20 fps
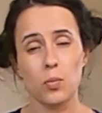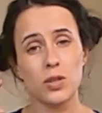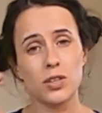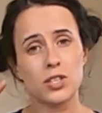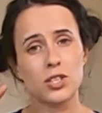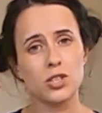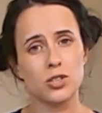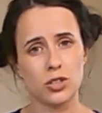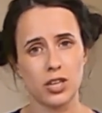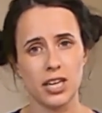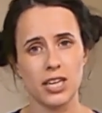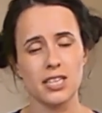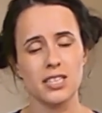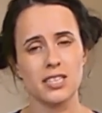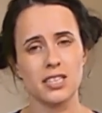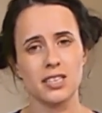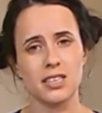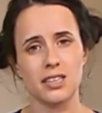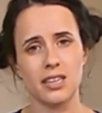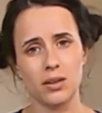with
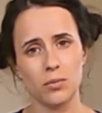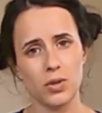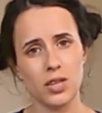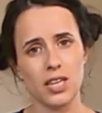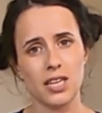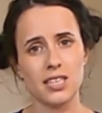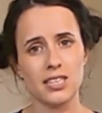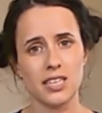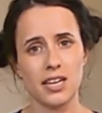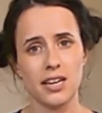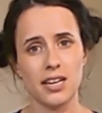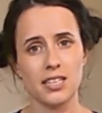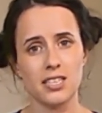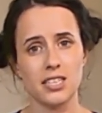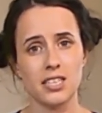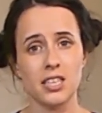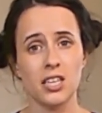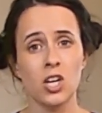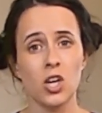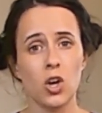stress and with
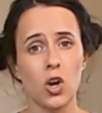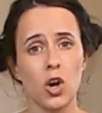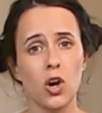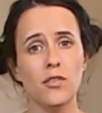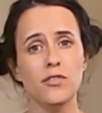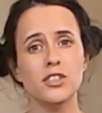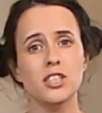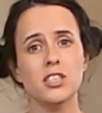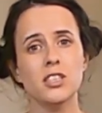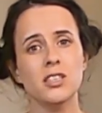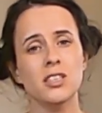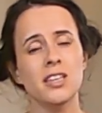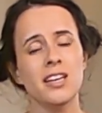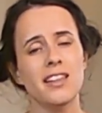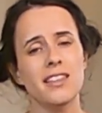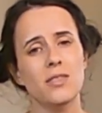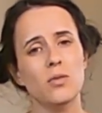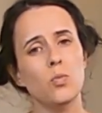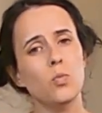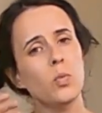anxiety,
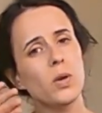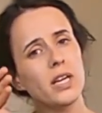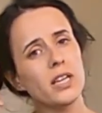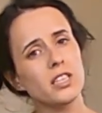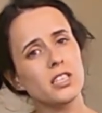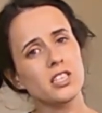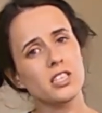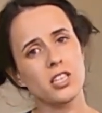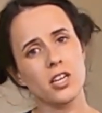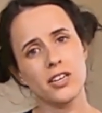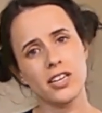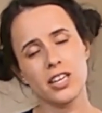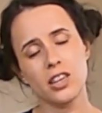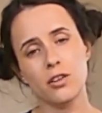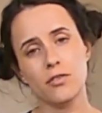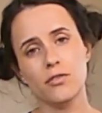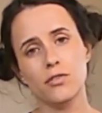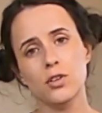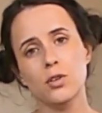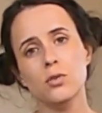often we're stuck
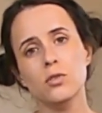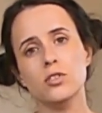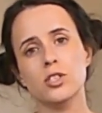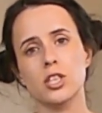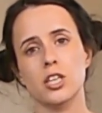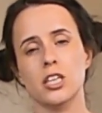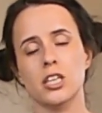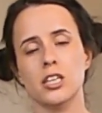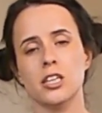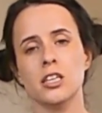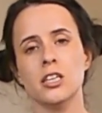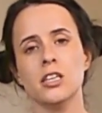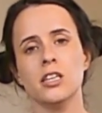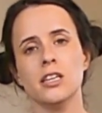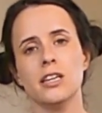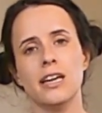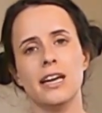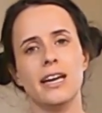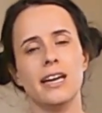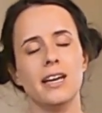in the future,
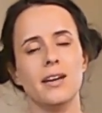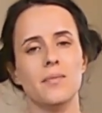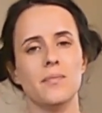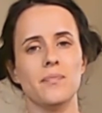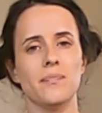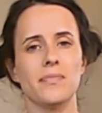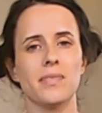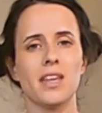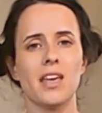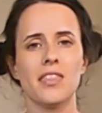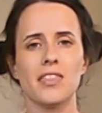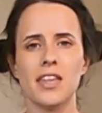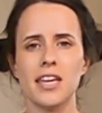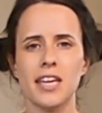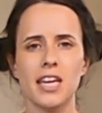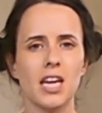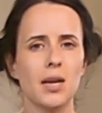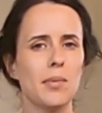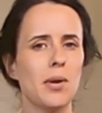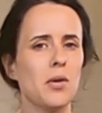
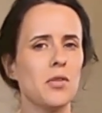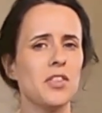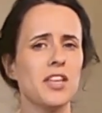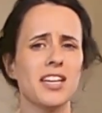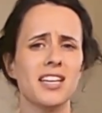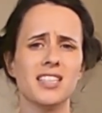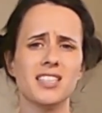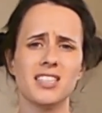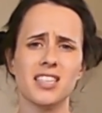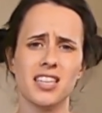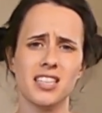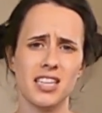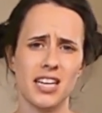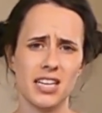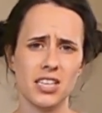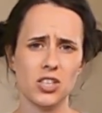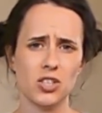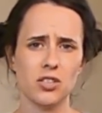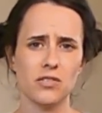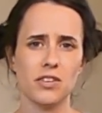thinking about things,
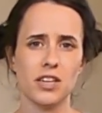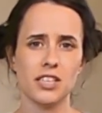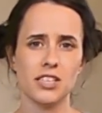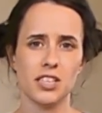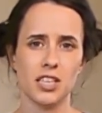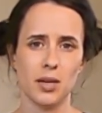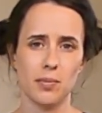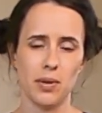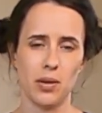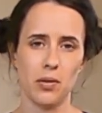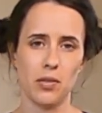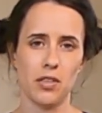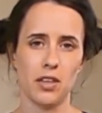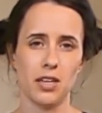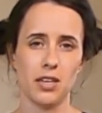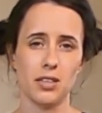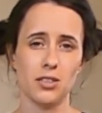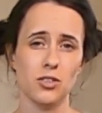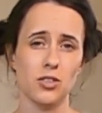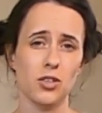catastrophizing about
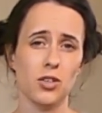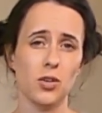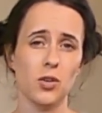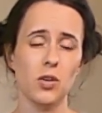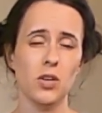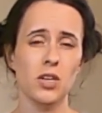things,